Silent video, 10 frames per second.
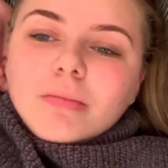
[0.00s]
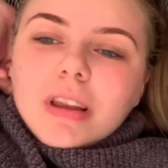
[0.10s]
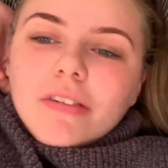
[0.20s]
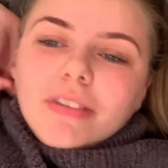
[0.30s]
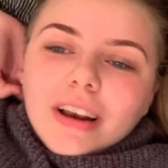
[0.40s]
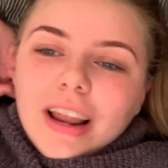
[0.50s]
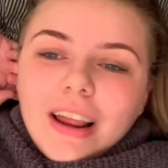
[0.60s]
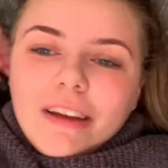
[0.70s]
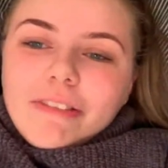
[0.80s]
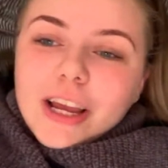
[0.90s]

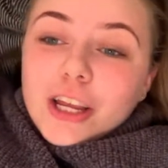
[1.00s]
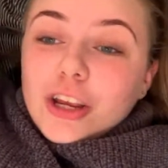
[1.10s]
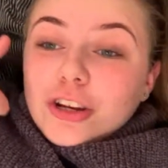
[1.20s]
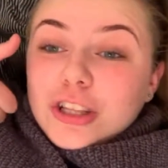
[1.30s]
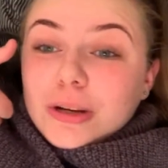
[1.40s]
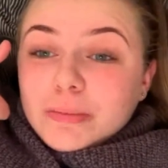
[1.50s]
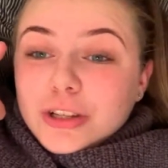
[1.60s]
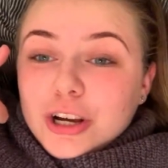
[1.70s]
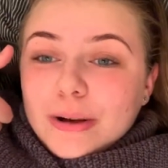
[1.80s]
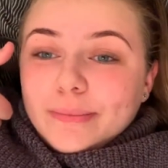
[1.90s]
definitely give it a huge thumbs
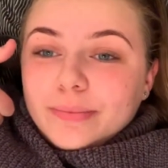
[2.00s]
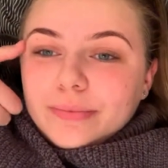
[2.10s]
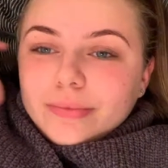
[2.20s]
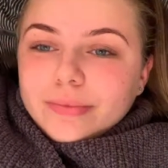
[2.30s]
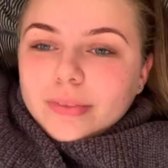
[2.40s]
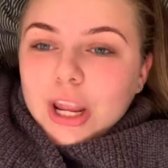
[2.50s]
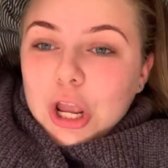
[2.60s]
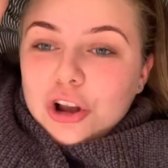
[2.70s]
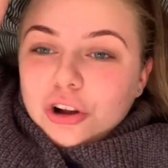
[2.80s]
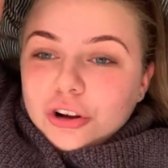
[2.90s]
up.
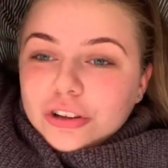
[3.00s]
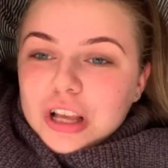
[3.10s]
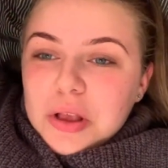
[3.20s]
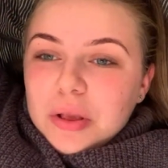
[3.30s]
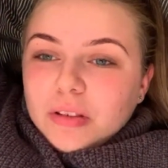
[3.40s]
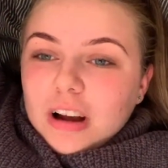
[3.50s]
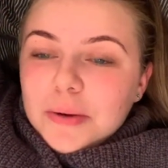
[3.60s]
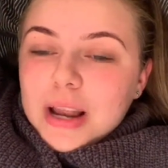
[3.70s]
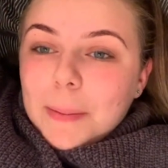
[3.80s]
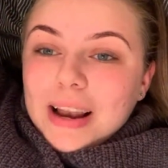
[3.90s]
Also
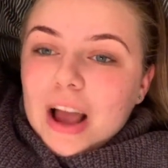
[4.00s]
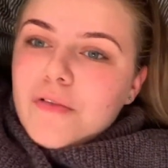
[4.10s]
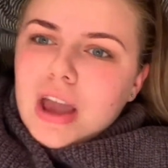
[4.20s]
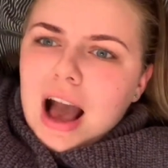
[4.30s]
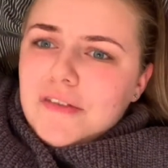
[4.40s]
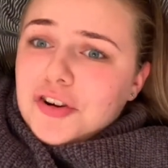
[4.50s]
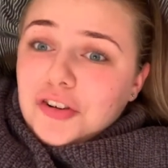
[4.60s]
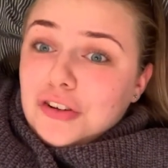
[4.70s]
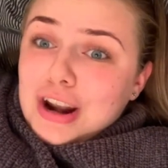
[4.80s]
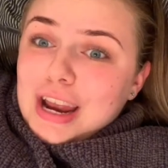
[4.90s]
subscribe down below if you haven't
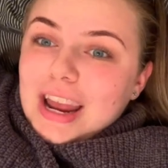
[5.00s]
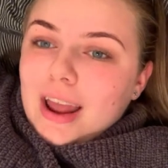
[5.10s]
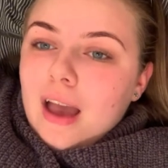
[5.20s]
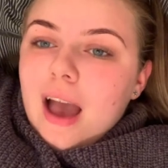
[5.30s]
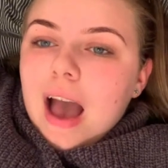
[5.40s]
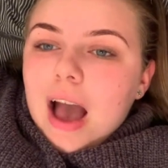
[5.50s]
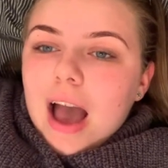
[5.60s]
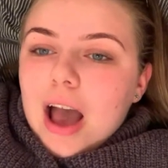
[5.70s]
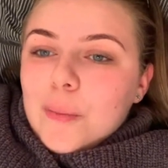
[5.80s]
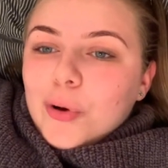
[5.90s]
already.
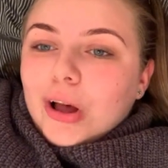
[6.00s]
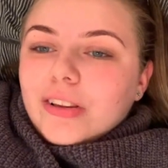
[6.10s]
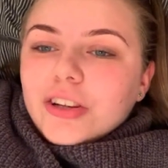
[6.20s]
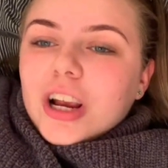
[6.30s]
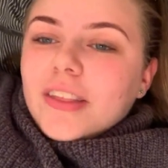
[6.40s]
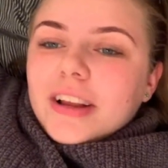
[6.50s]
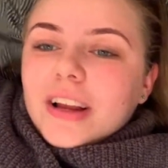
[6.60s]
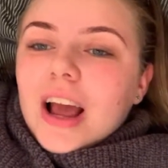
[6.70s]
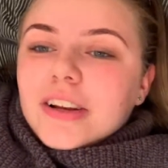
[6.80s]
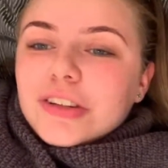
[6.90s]
Also check
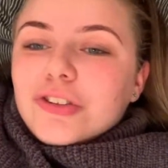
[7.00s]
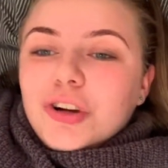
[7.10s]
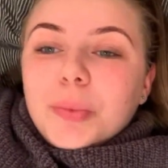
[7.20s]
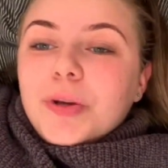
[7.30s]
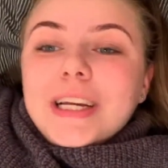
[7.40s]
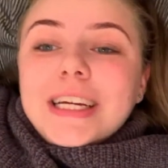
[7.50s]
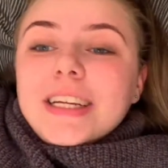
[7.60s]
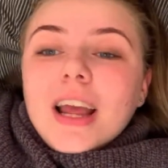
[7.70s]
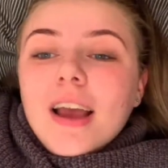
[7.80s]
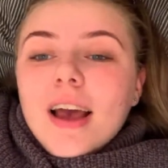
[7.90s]
the
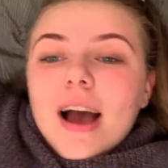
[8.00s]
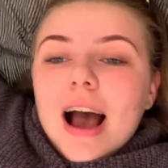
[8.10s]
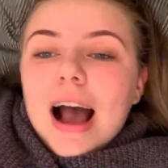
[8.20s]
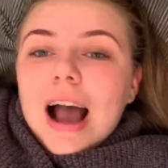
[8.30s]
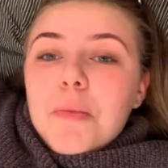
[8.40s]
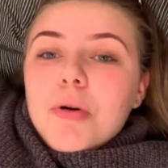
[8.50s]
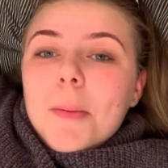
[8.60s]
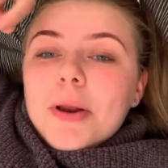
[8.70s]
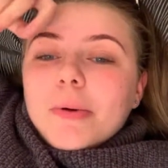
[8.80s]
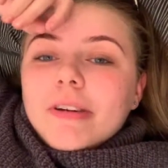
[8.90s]
description. I
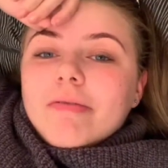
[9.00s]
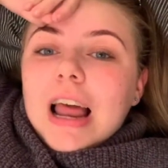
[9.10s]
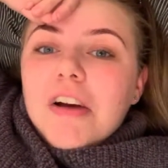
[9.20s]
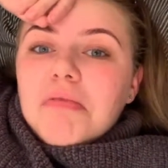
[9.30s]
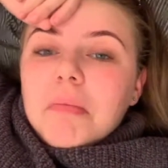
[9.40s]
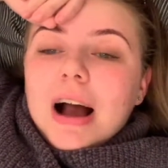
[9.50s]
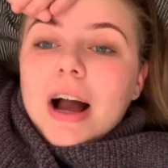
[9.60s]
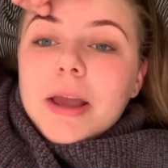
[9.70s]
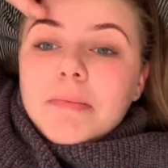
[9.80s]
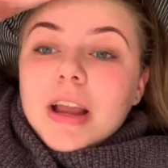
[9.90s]
probably would have left
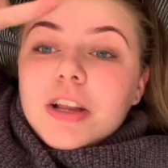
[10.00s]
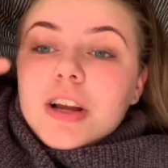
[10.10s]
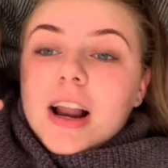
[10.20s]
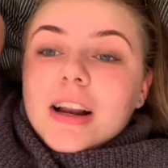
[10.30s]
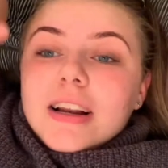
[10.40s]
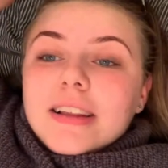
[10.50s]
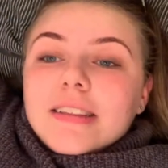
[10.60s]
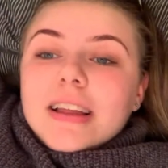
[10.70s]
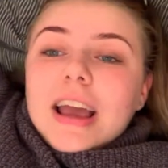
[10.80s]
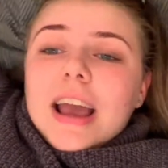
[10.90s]
my main channel
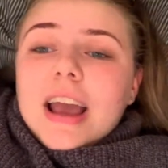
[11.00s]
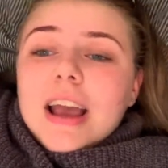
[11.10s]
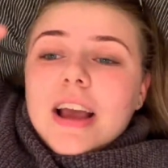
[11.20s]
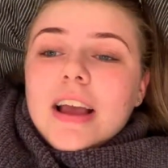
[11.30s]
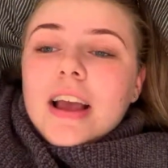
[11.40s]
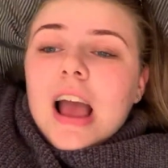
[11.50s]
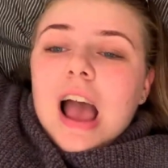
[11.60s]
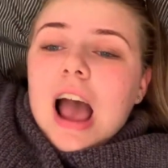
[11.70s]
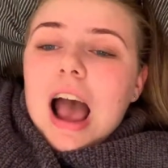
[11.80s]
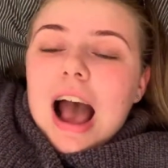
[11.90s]
in there
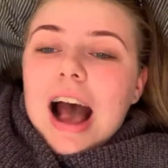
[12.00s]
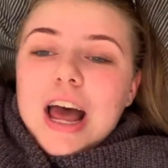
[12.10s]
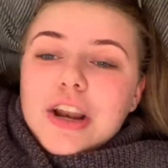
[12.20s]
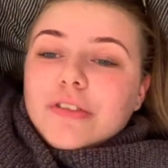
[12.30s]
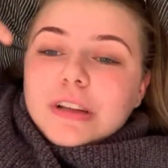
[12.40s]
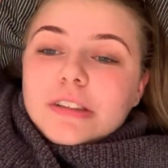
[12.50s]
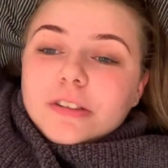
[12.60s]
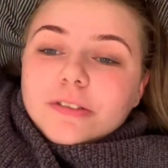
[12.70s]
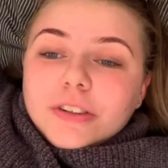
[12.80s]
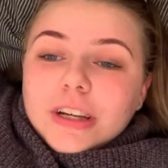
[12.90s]
and other
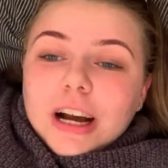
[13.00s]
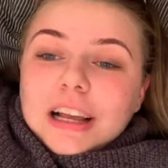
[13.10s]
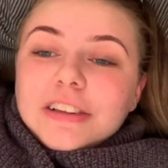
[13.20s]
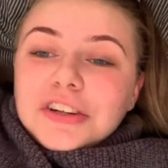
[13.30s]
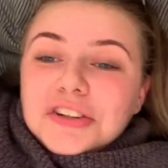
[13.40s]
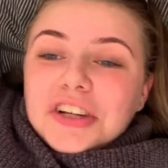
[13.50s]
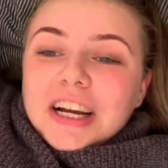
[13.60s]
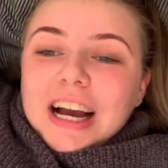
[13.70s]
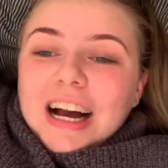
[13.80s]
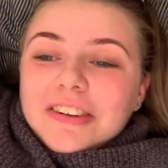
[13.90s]
stuff for you guys to go and check
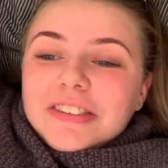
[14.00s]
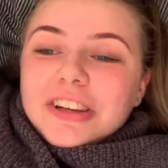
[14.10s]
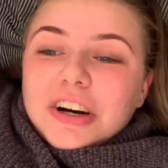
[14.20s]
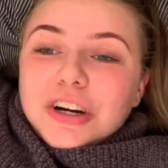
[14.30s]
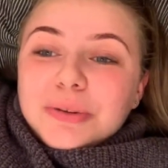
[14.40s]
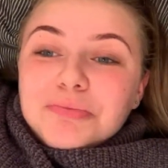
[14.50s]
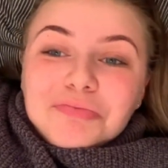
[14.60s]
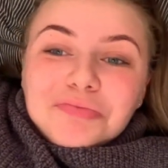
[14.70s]
out. So